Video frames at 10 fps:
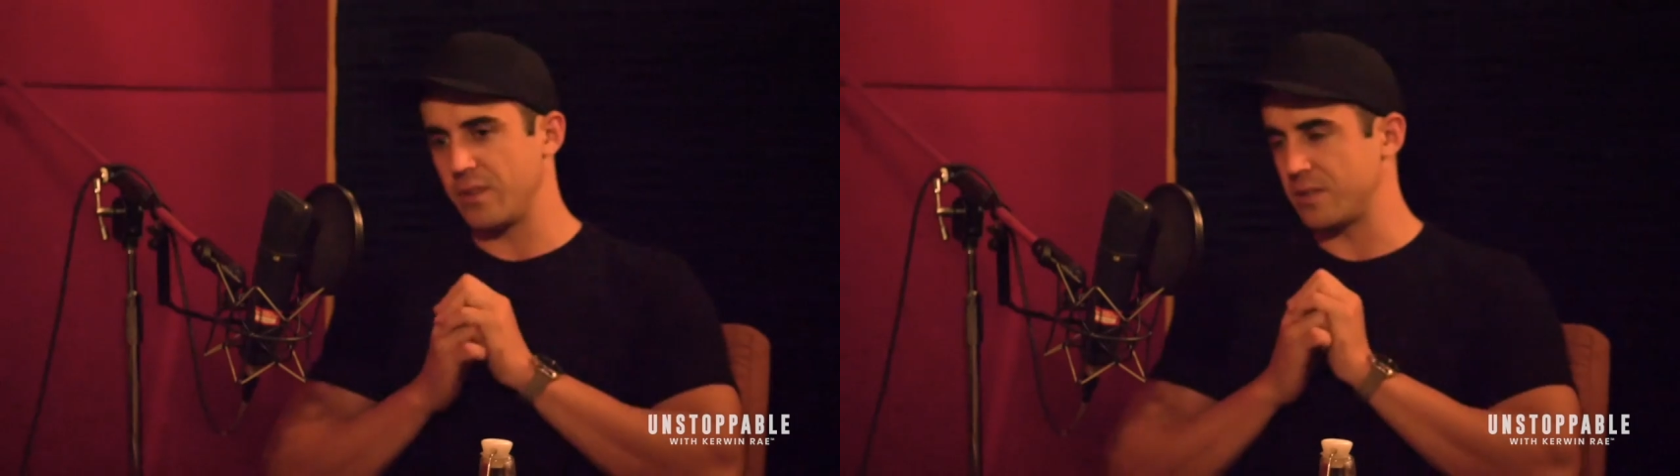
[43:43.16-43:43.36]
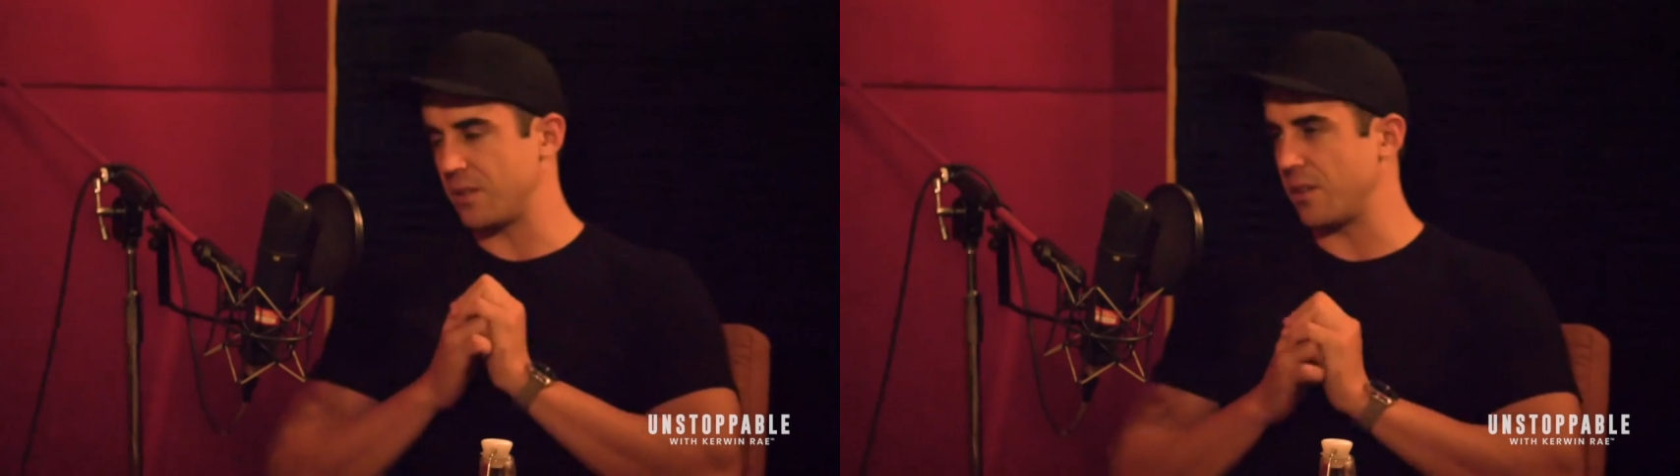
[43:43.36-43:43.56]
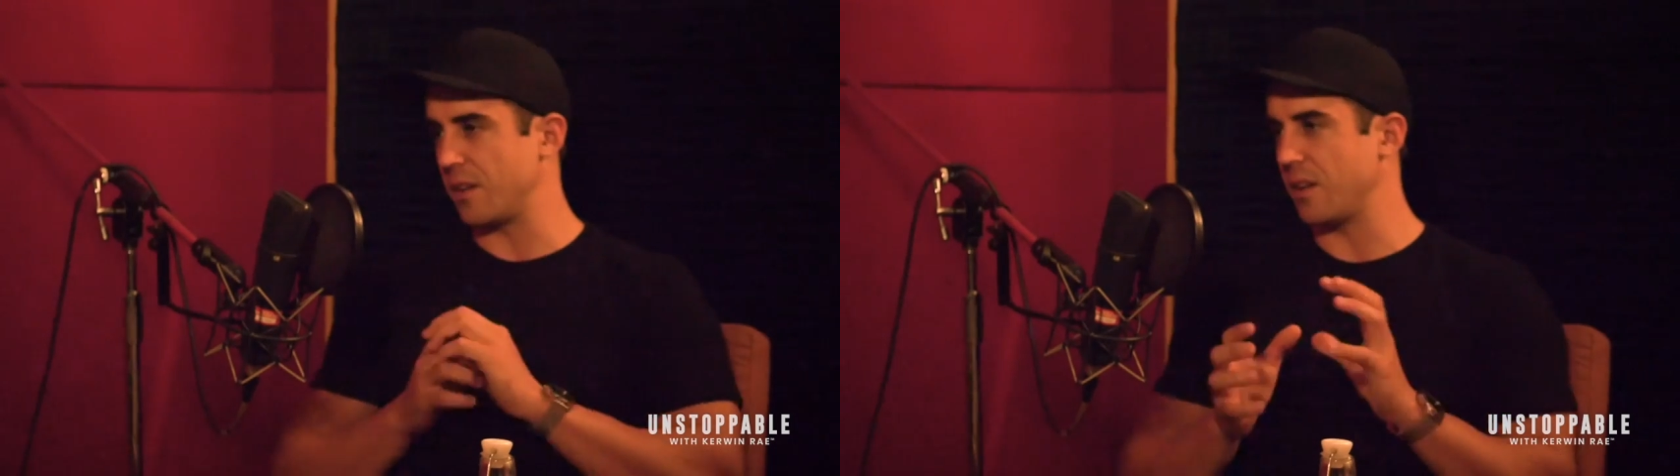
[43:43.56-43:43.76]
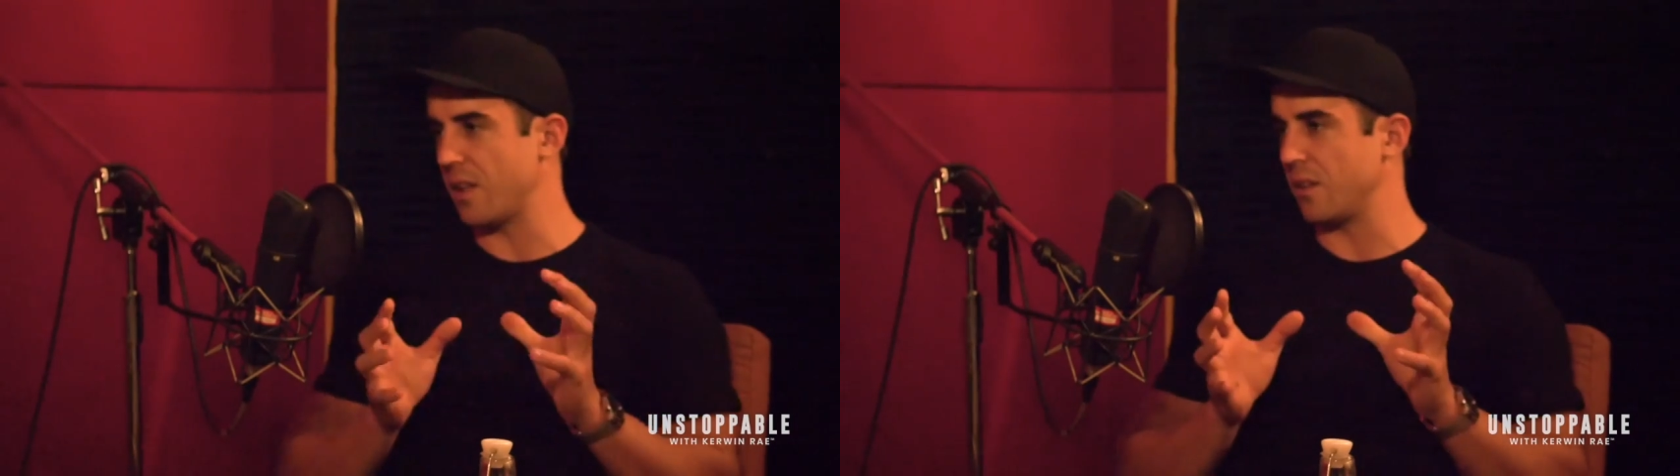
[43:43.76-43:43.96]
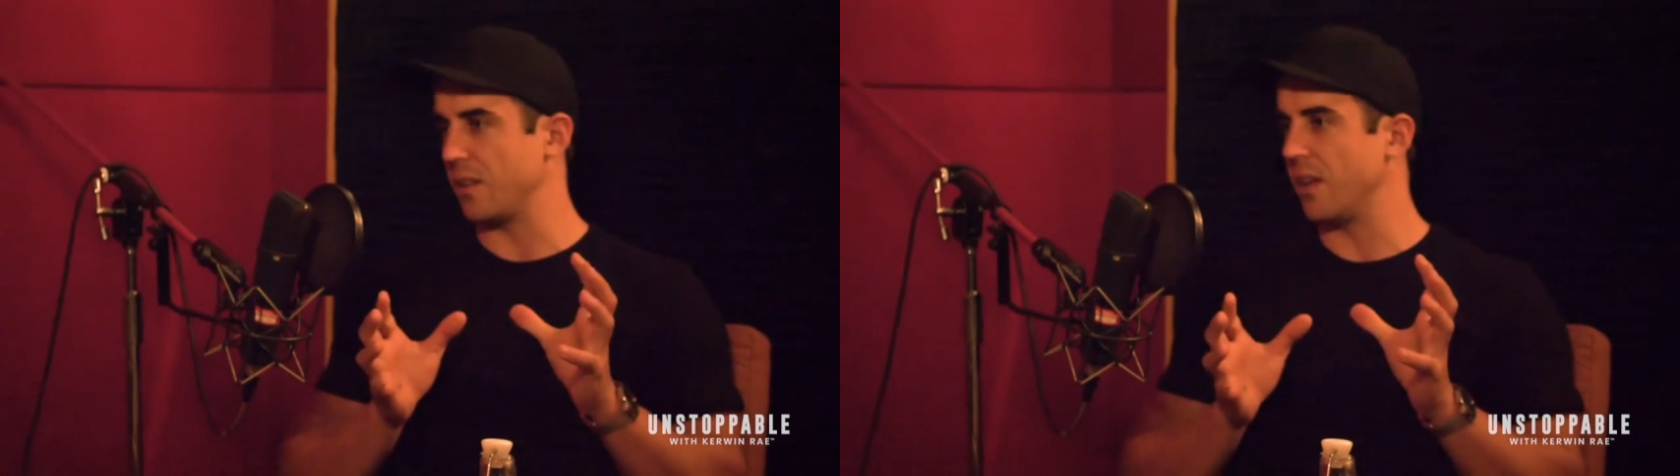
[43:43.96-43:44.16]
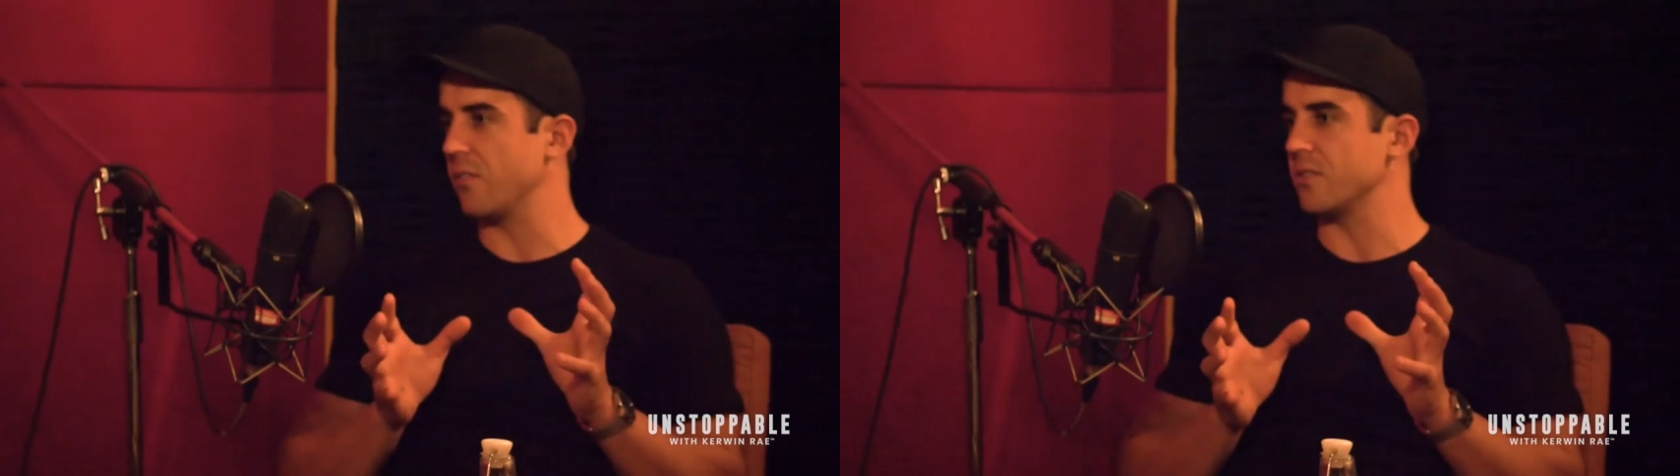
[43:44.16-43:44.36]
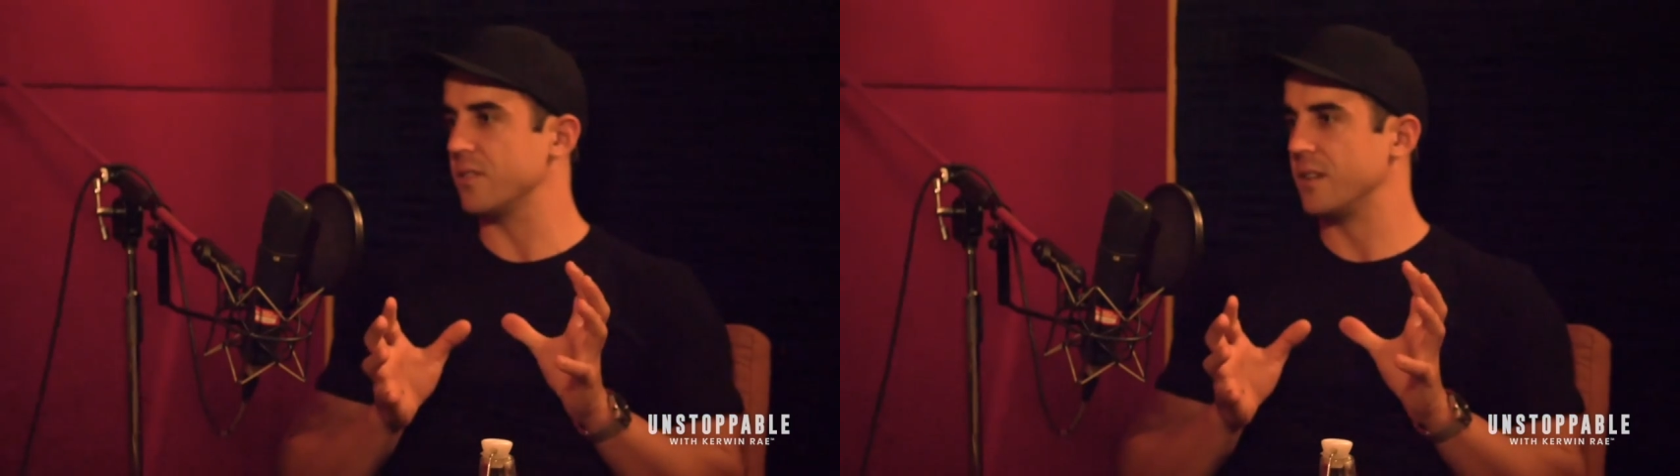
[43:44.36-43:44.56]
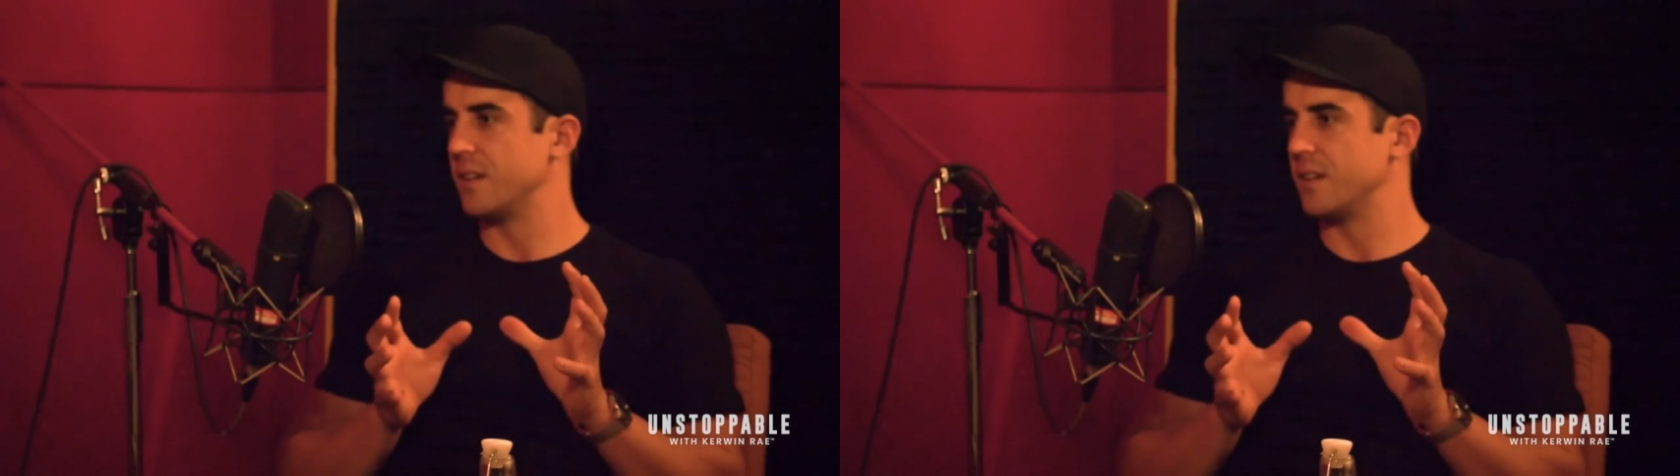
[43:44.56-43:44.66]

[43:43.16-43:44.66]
just on another level.